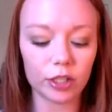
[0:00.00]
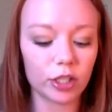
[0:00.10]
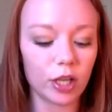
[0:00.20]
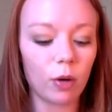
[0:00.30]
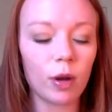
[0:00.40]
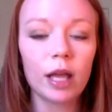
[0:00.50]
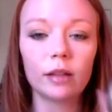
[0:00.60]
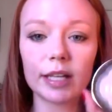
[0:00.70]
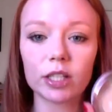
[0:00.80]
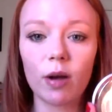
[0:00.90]
So
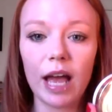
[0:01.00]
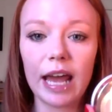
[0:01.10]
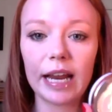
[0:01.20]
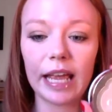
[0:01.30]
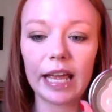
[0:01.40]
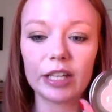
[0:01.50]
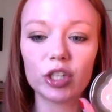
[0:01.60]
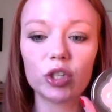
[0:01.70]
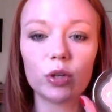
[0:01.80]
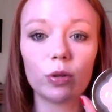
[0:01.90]
let's go ahead and get into